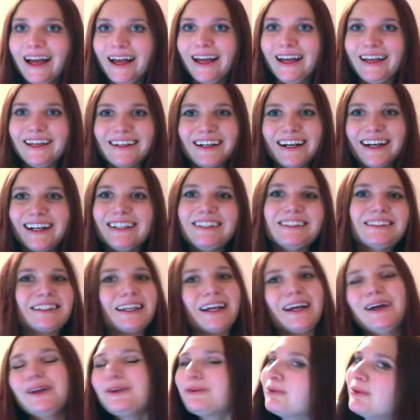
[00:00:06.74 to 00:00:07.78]
Hey guys,
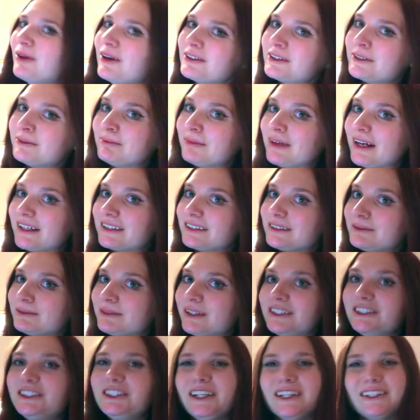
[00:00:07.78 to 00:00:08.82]
and welcome back to
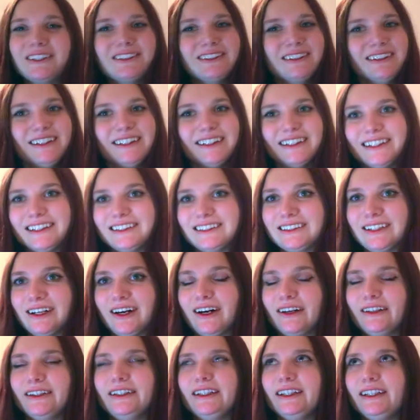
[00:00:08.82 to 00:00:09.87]
my channel. It's
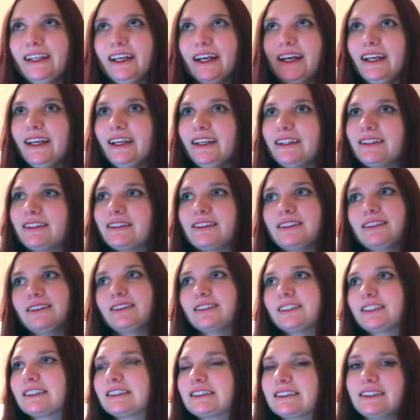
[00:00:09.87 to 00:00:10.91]
Holly, and
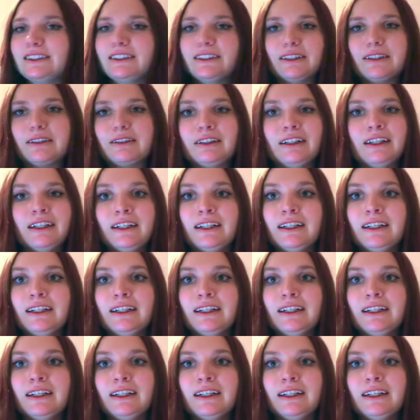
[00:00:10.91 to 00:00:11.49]
just, you know,